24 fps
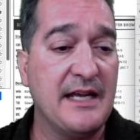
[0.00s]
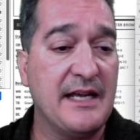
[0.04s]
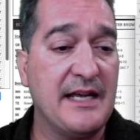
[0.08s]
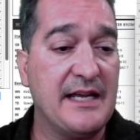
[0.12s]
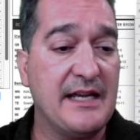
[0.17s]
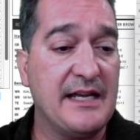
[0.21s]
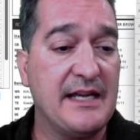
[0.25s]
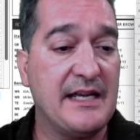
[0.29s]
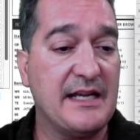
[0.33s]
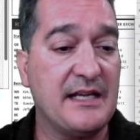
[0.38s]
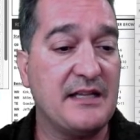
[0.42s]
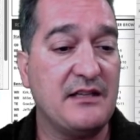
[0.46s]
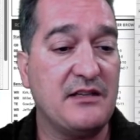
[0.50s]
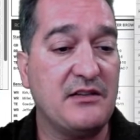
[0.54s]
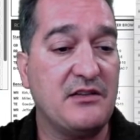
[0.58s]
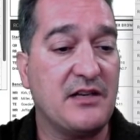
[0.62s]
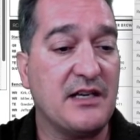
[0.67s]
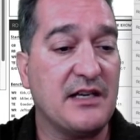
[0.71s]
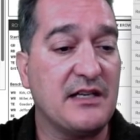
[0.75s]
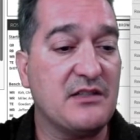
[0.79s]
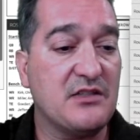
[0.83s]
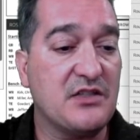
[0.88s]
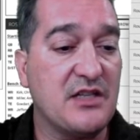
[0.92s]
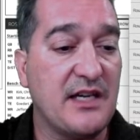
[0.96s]
And then you
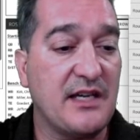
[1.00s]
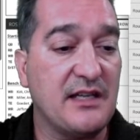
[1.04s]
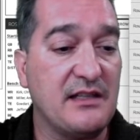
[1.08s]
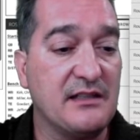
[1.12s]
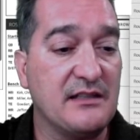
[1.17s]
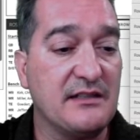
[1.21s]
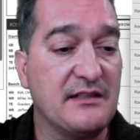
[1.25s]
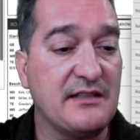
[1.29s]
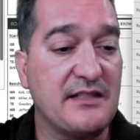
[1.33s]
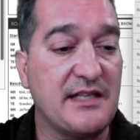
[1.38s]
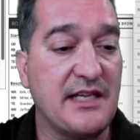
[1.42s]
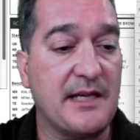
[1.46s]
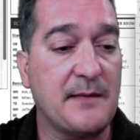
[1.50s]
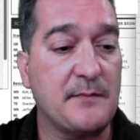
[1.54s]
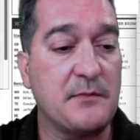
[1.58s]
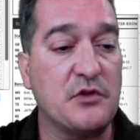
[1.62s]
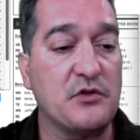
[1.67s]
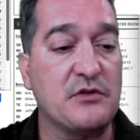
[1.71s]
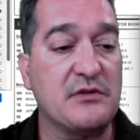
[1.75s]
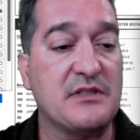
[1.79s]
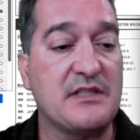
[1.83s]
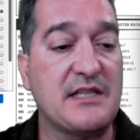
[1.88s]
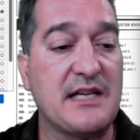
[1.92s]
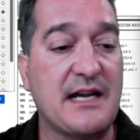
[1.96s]
got Jalen
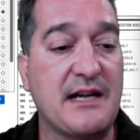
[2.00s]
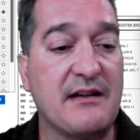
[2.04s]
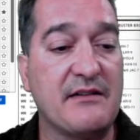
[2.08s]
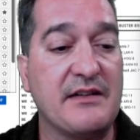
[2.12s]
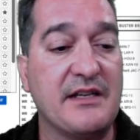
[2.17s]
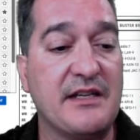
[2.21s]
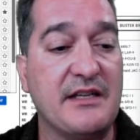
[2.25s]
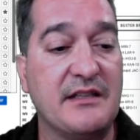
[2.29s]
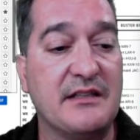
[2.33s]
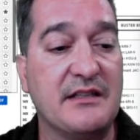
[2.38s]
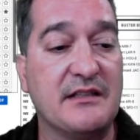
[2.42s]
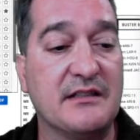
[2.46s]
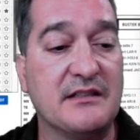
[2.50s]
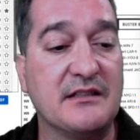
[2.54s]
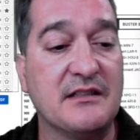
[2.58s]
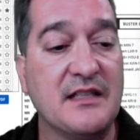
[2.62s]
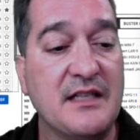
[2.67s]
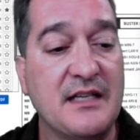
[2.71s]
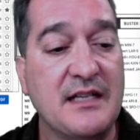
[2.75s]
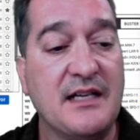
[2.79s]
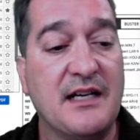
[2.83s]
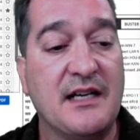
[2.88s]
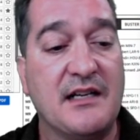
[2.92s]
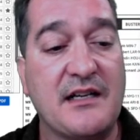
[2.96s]
Samuels down here.
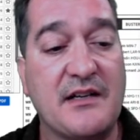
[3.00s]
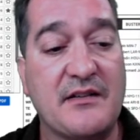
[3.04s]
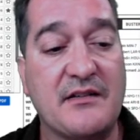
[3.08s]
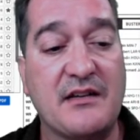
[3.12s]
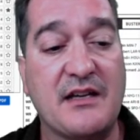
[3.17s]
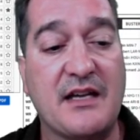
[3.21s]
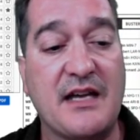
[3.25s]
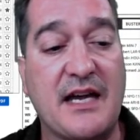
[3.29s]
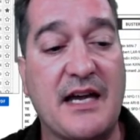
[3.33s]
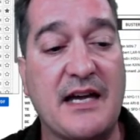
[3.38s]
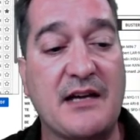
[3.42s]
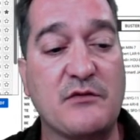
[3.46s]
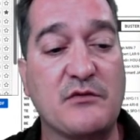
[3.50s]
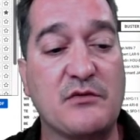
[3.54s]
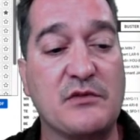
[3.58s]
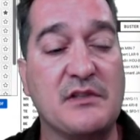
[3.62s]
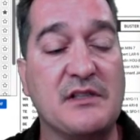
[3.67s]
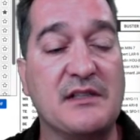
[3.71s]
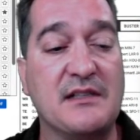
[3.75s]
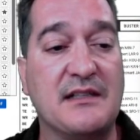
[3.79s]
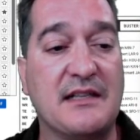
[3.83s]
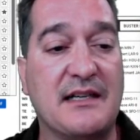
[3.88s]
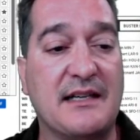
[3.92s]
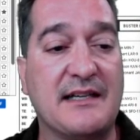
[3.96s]
Another guy I
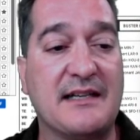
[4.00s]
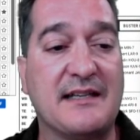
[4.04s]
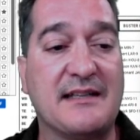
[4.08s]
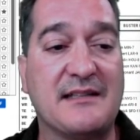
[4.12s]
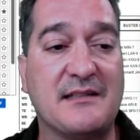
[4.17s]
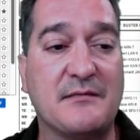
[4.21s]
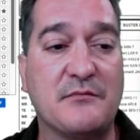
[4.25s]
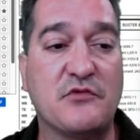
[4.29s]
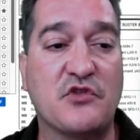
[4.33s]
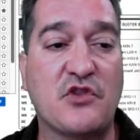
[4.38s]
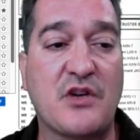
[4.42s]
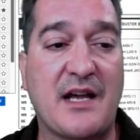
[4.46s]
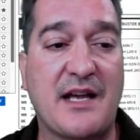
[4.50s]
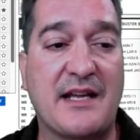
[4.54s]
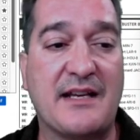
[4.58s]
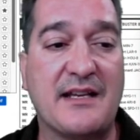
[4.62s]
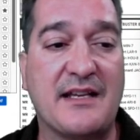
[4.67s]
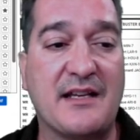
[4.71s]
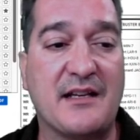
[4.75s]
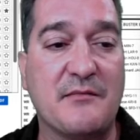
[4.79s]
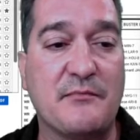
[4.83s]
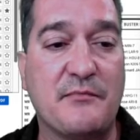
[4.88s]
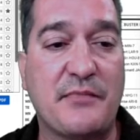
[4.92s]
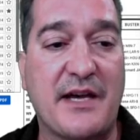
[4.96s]
really like is I'm trying to
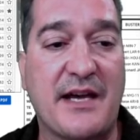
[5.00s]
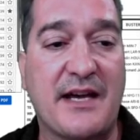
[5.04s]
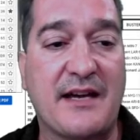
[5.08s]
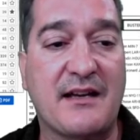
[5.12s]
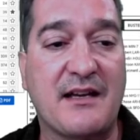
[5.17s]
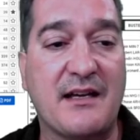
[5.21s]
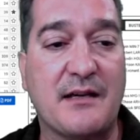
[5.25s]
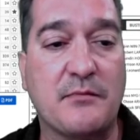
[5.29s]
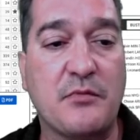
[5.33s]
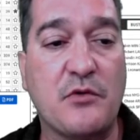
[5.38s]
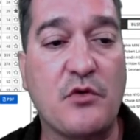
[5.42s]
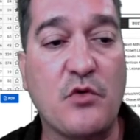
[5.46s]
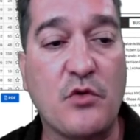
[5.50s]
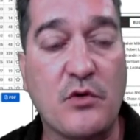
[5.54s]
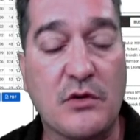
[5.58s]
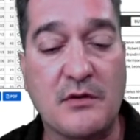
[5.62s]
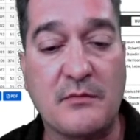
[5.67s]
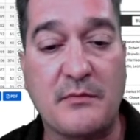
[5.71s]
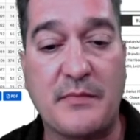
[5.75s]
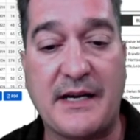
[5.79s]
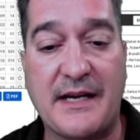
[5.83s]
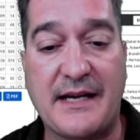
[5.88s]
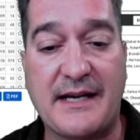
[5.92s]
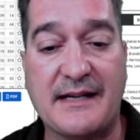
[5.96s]
get a backup
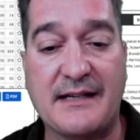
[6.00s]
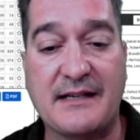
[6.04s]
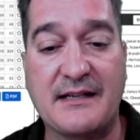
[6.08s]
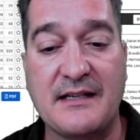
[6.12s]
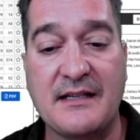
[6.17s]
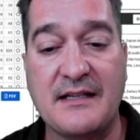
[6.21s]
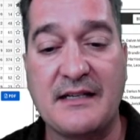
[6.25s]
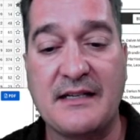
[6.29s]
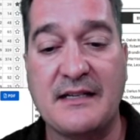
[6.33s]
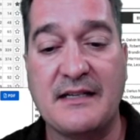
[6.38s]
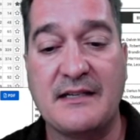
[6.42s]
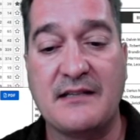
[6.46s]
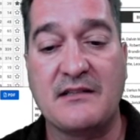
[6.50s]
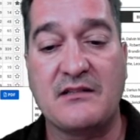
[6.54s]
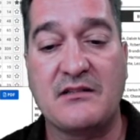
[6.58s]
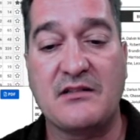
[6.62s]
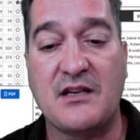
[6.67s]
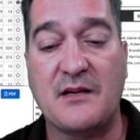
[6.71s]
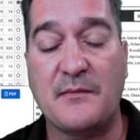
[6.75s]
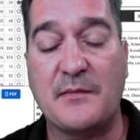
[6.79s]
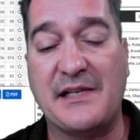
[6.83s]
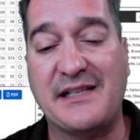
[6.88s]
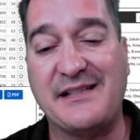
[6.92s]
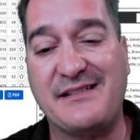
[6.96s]
quarterback. So
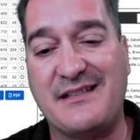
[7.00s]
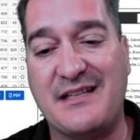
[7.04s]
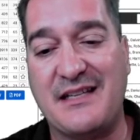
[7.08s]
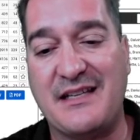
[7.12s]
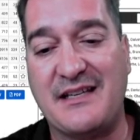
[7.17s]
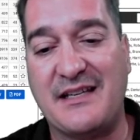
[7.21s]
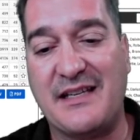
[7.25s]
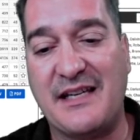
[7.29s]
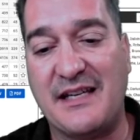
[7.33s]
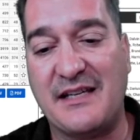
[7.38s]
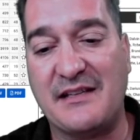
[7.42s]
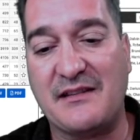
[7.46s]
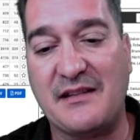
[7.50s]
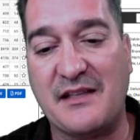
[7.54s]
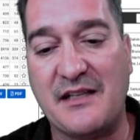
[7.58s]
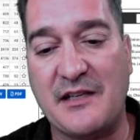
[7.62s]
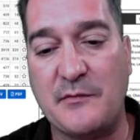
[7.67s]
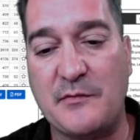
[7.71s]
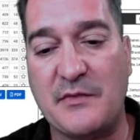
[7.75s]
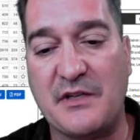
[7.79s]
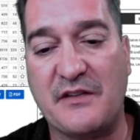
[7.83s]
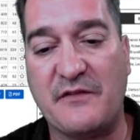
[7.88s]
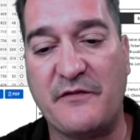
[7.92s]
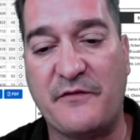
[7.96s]
I might take
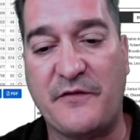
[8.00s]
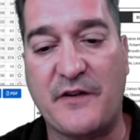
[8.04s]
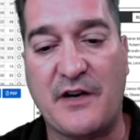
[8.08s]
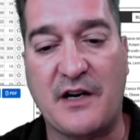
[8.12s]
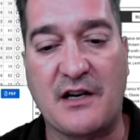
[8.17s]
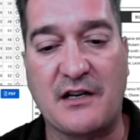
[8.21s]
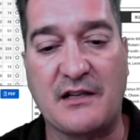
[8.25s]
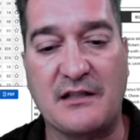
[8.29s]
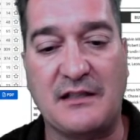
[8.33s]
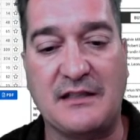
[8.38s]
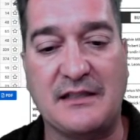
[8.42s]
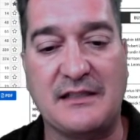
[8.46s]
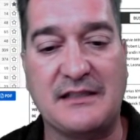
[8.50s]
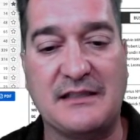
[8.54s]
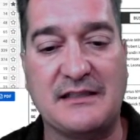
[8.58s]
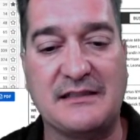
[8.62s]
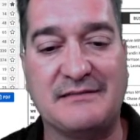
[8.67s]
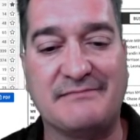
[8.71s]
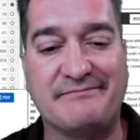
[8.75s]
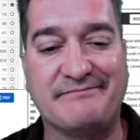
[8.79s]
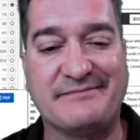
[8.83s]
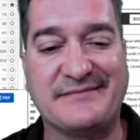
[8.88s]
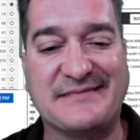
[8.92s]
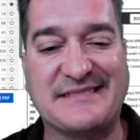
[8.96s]
Anthony
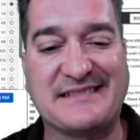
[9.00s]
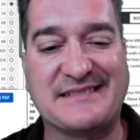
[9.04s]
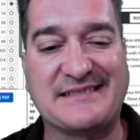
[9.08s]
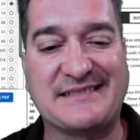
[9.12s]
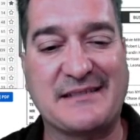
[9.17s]
McFarland.